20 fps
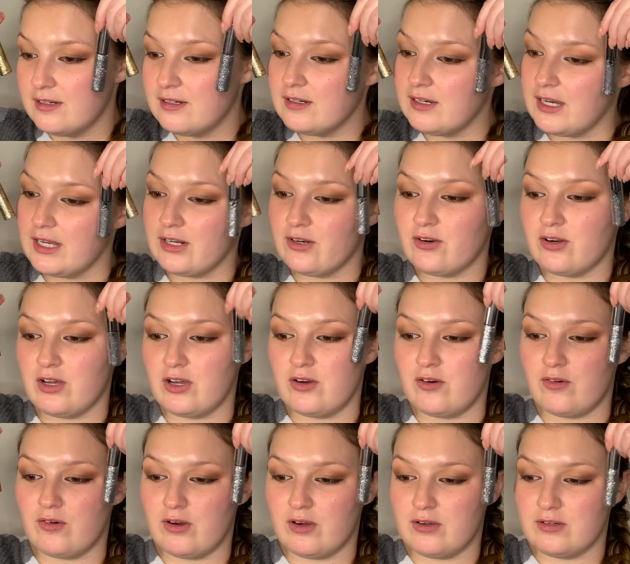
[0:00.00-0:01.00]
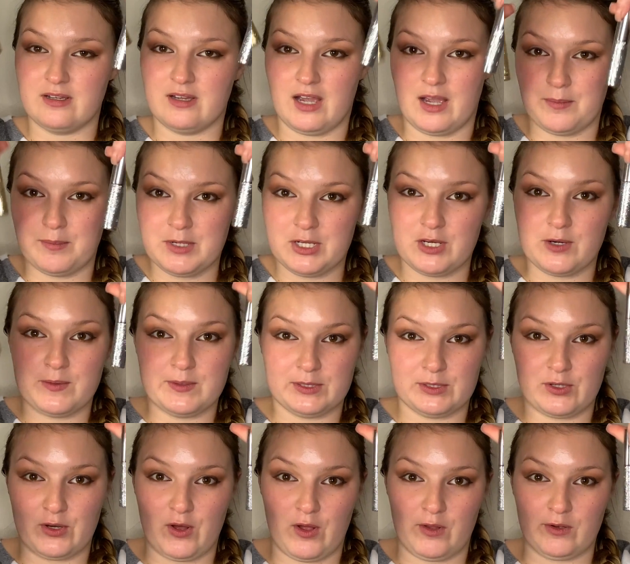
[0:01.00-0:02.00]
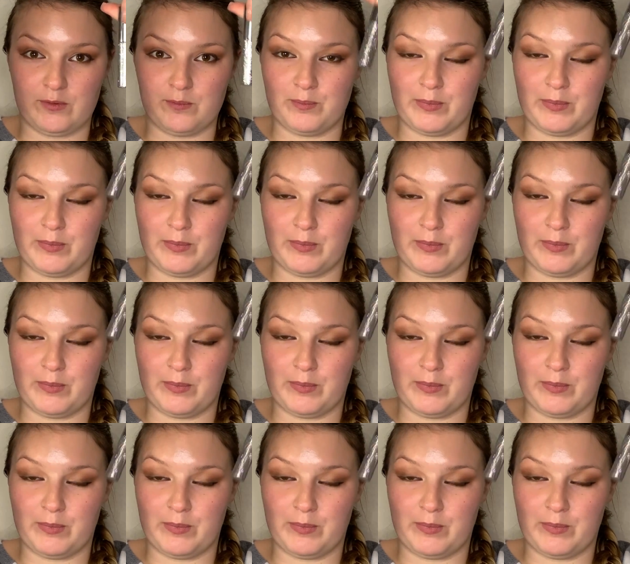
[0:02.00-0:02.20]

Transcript: I don't know. I'm gonna go with gold,